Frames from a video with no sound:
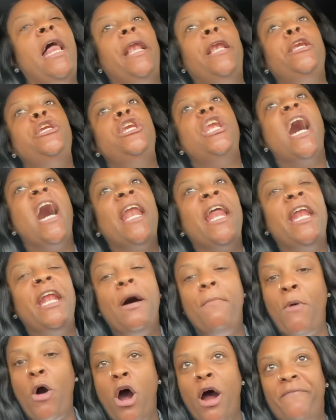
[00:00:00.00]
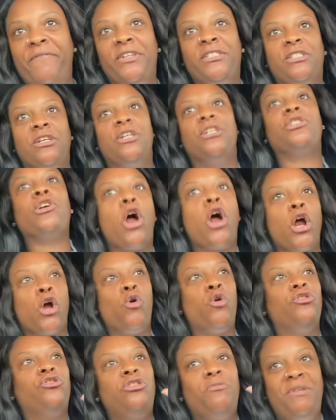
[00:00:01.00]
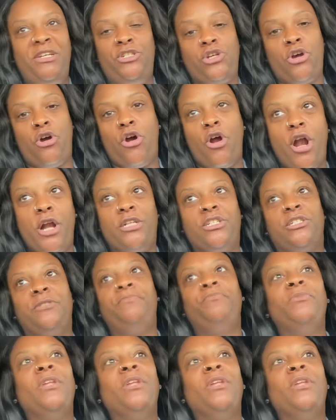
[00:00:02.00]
None of them officers are going to be charged.